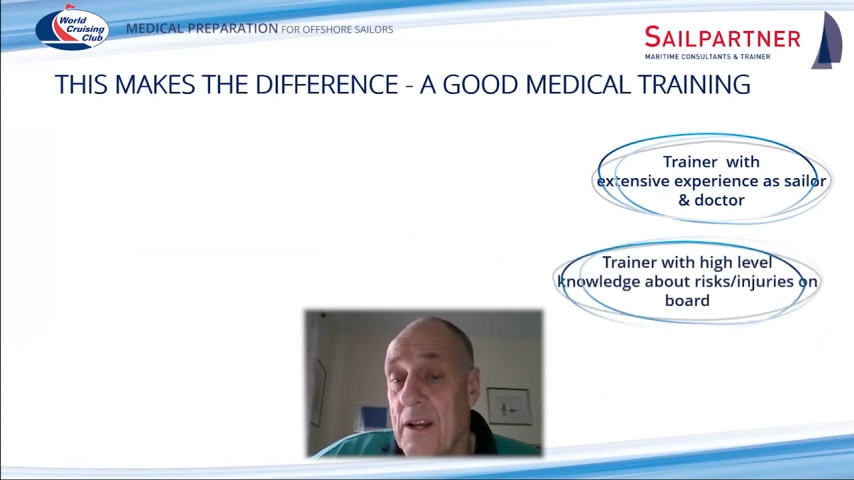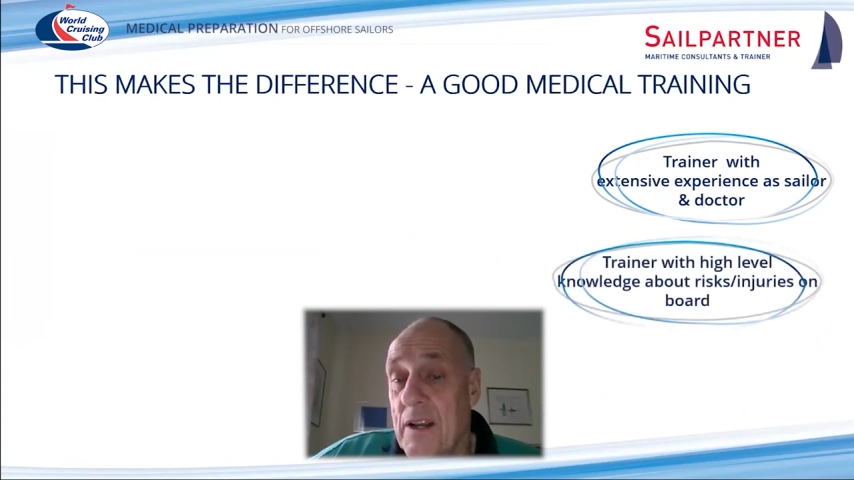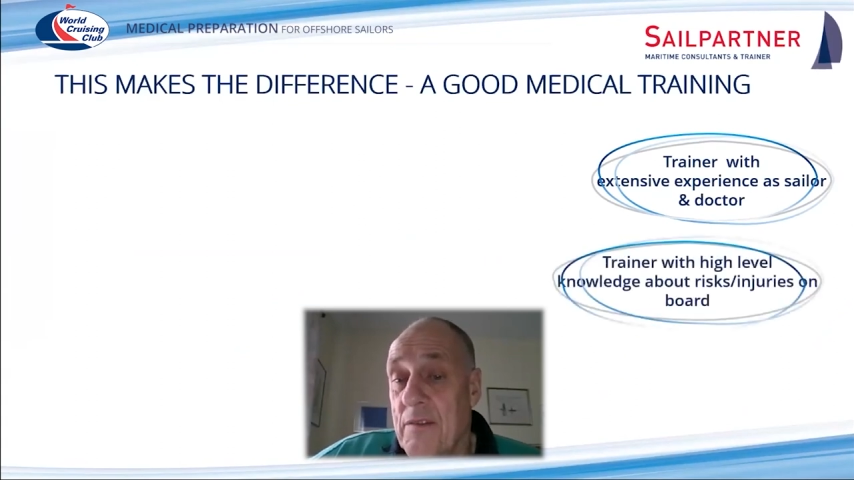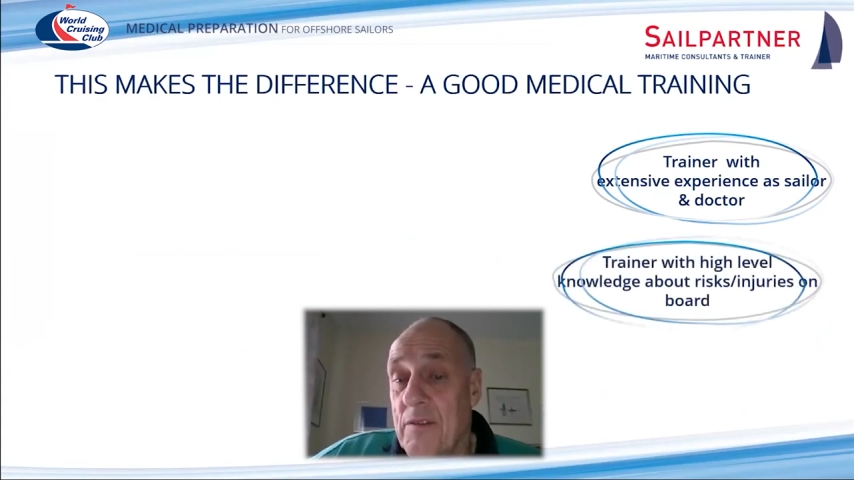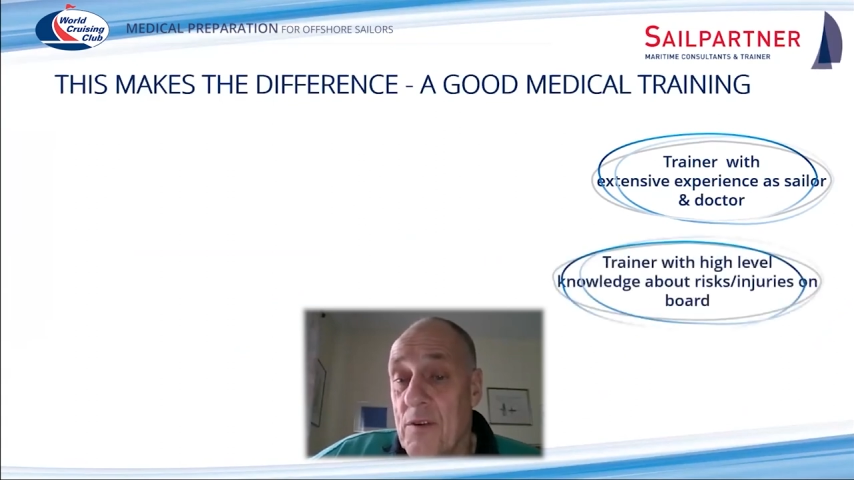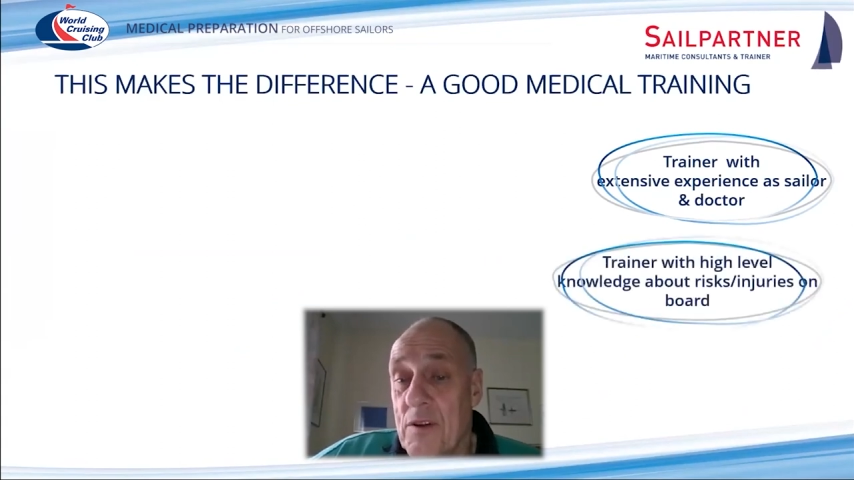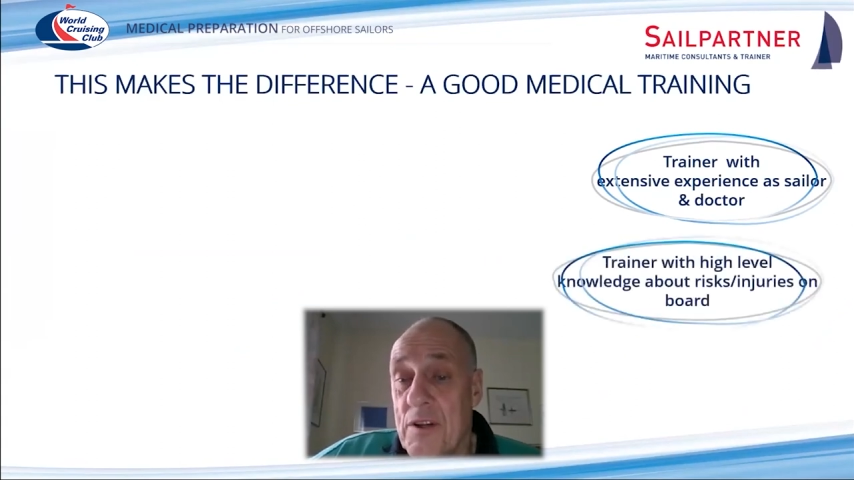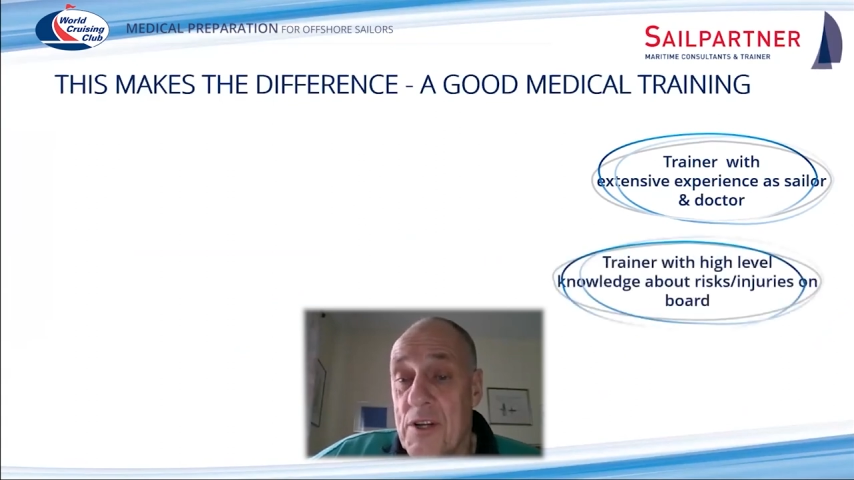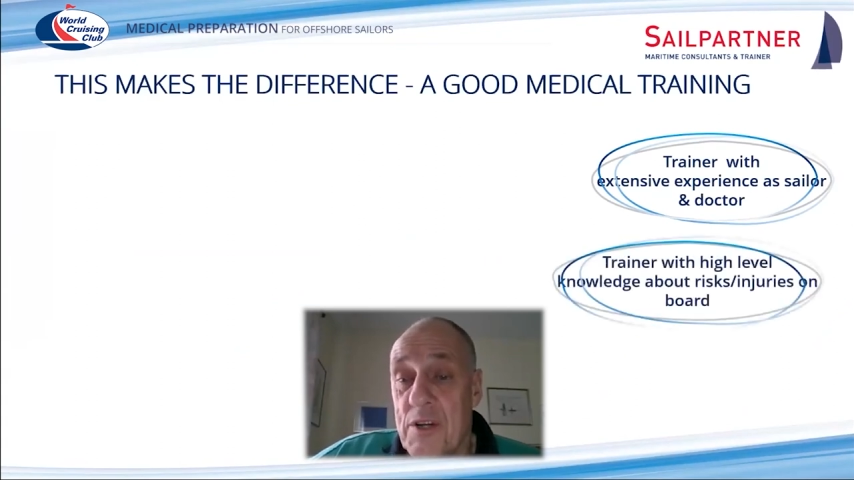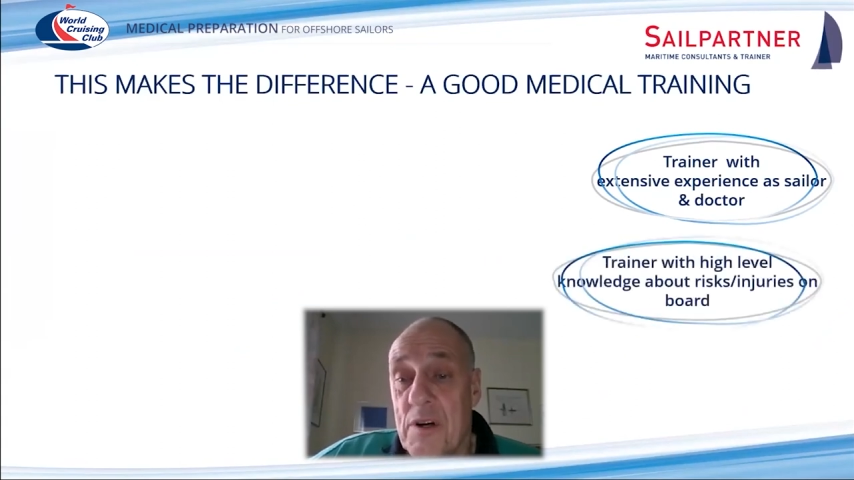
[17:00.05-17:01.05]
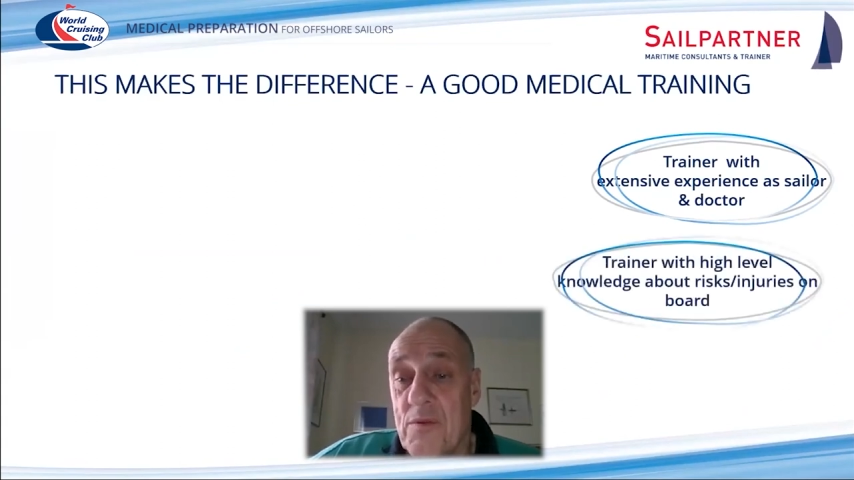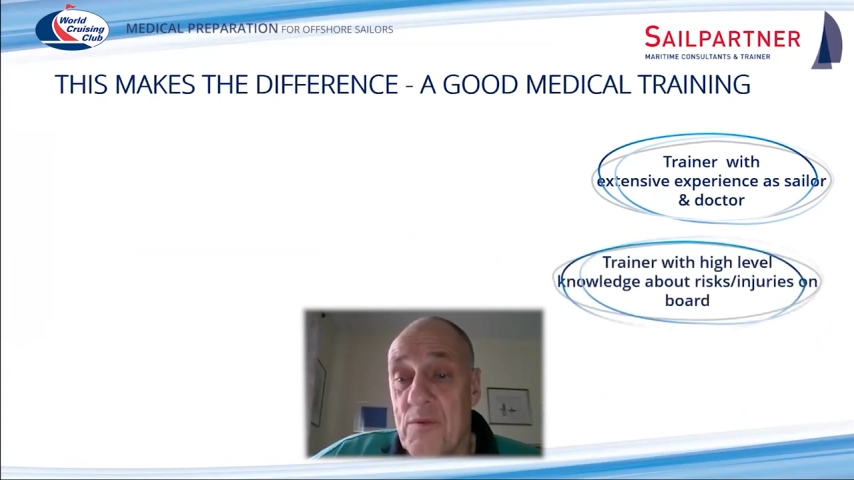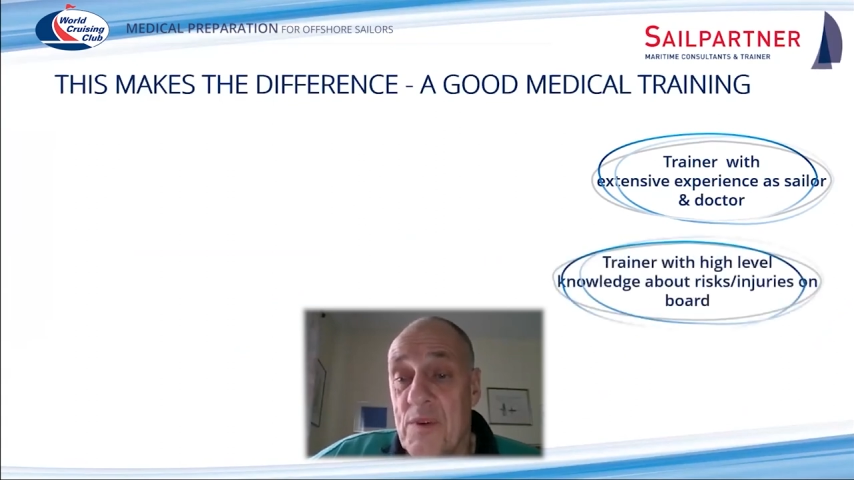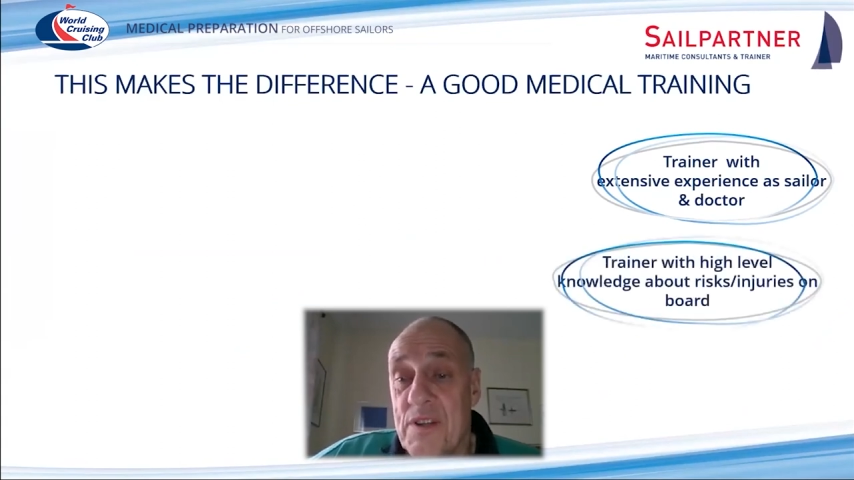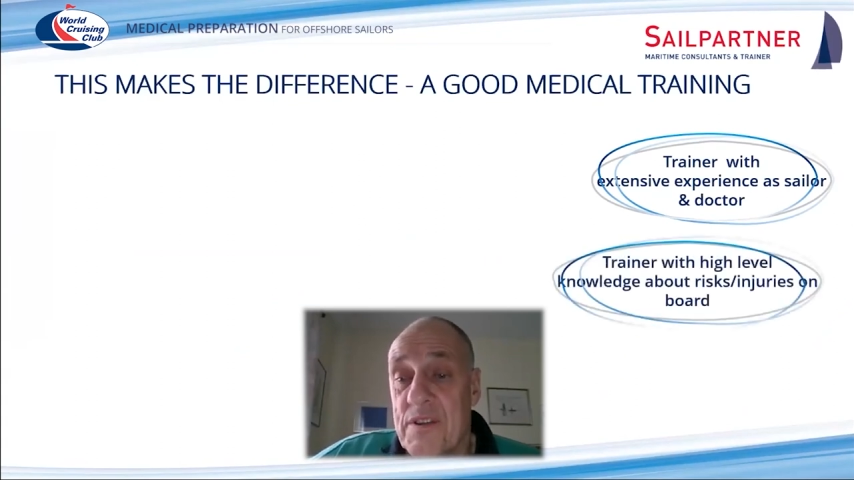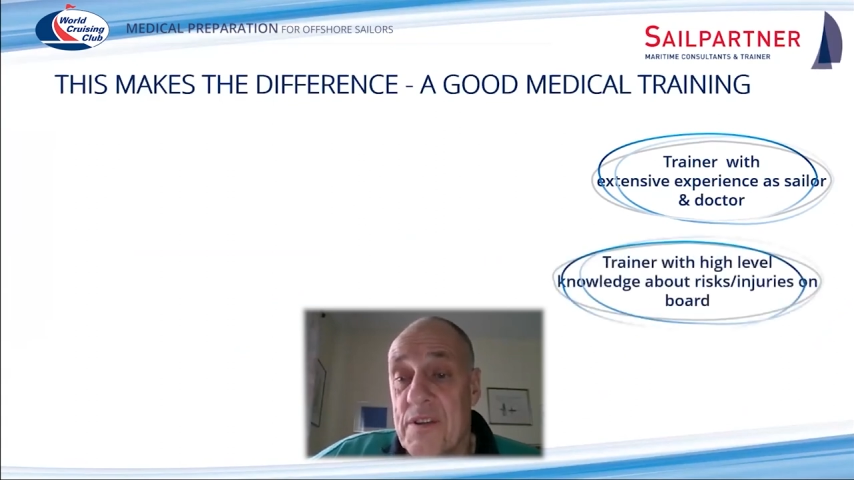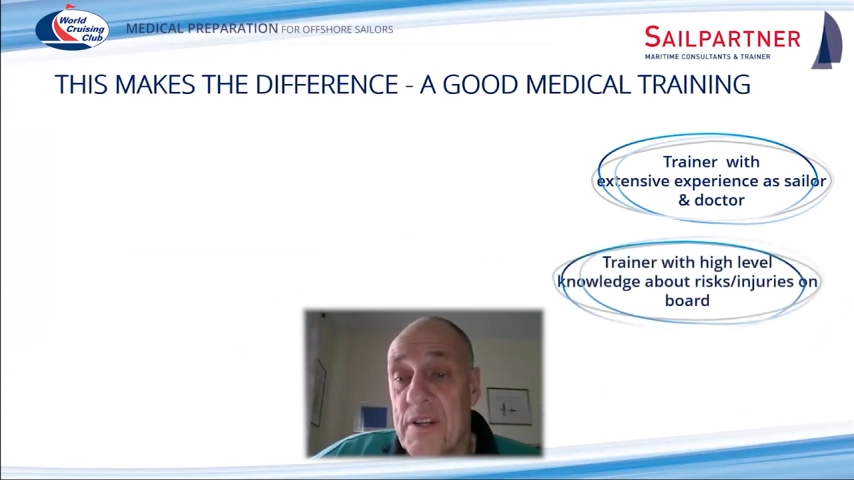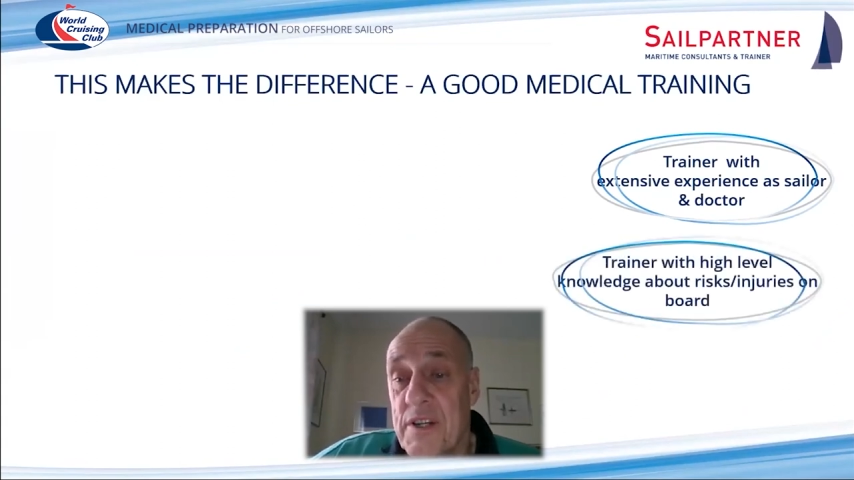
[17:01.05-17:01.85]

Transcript: level knowledge about risks and